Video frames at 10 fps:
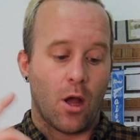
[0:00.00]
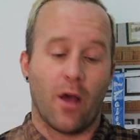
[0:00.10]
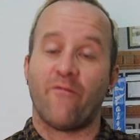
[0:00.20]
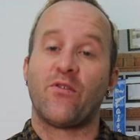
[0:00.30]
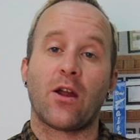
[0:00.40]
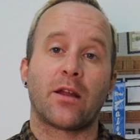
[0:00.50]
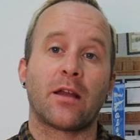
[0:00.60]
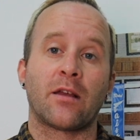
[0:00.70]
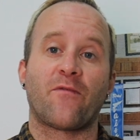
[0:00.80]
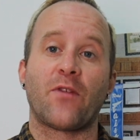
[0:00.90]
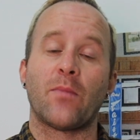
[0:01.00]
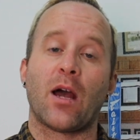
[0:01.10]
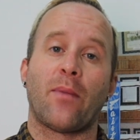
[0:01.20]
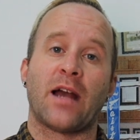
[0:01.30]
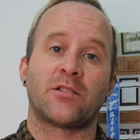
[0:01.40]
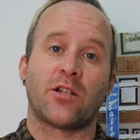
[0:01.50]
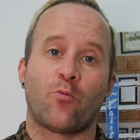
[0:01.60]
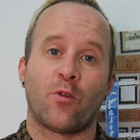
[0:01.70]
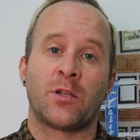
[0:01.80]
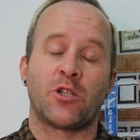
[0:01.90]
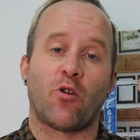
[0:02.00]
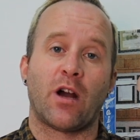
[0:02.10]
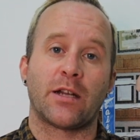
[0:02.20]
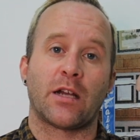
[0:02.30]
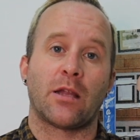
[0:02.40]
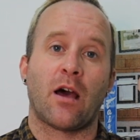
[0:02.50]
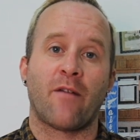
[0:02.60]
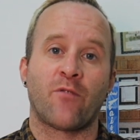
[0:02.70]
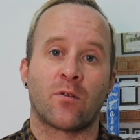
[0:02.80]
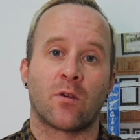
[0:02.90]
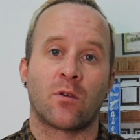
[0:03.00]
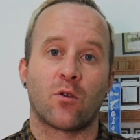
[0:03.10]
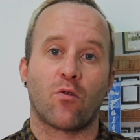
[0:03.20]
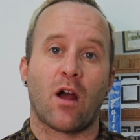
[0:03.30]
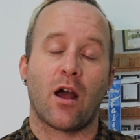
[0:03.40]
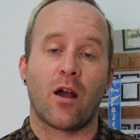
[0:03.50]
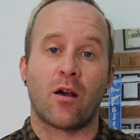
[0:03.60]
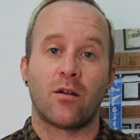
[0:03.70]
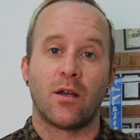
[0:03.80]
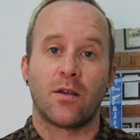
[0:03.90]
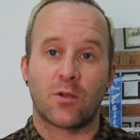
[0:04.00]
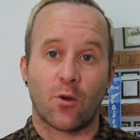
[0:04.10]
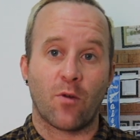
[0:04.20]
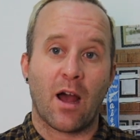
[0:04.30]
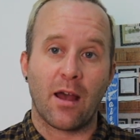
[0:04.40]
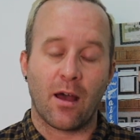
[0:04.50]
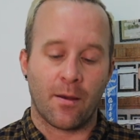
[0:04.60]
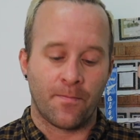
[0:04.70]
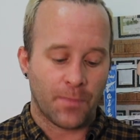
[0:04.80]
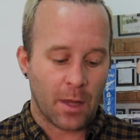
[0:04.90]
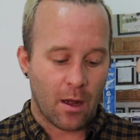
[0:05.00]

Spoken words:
a very nice female matchup with Joanna Law versus Soraya.